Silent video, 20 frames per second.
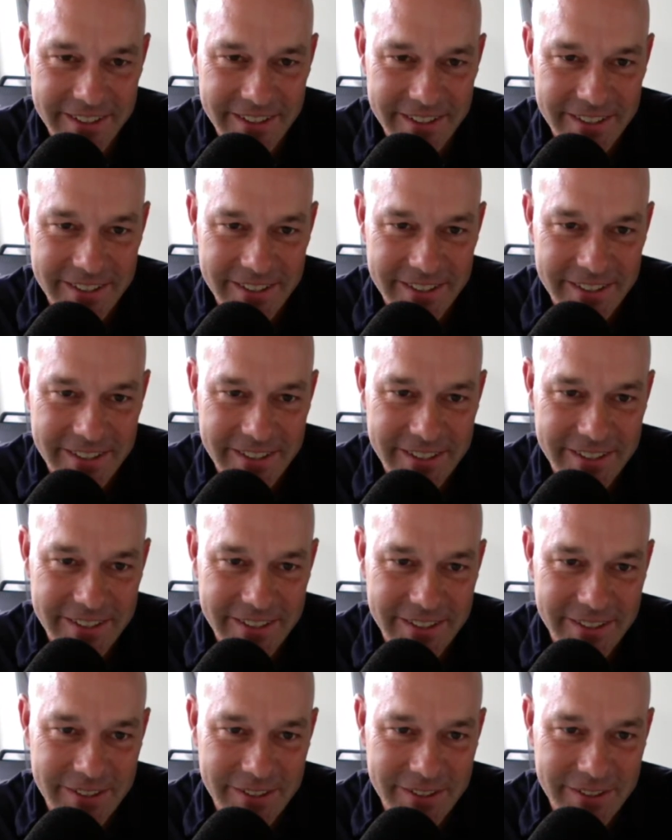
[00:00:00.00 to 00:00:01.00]

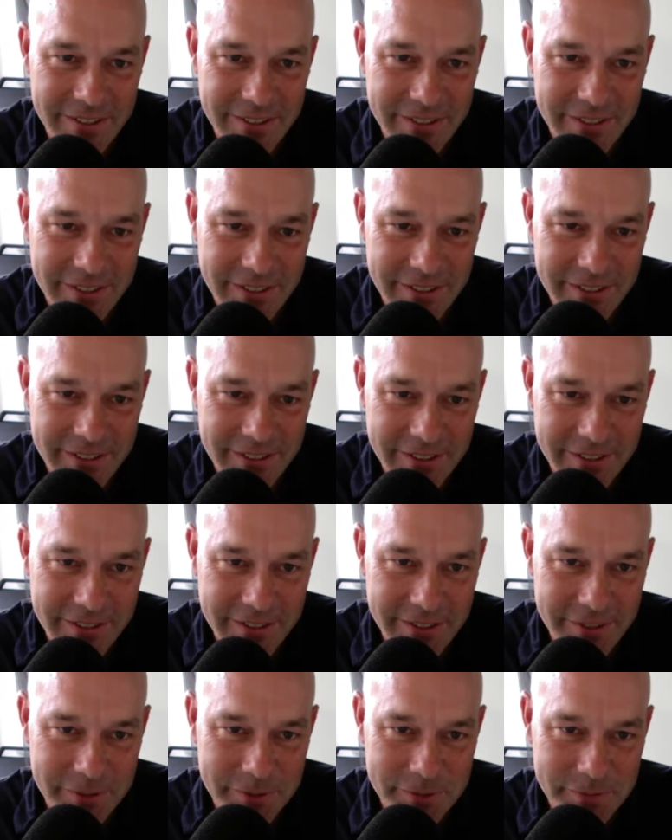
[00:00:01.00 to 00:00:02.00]

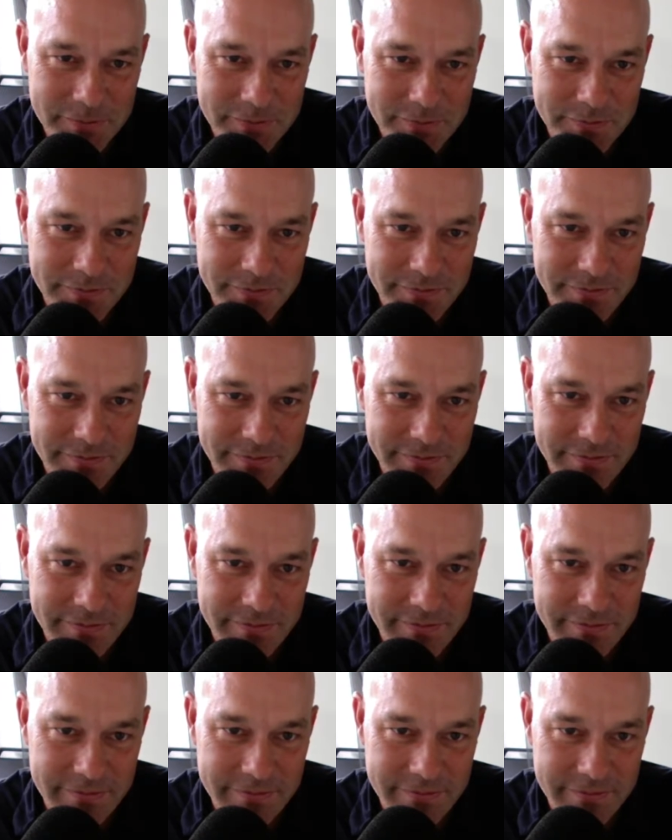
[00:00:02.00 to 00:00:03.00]

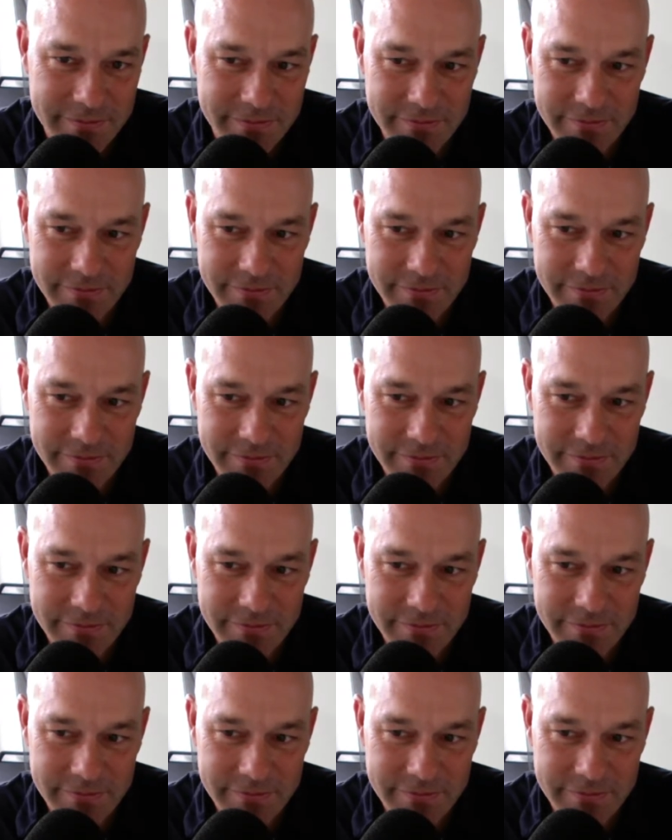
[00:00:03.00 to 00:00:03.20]
[no speech]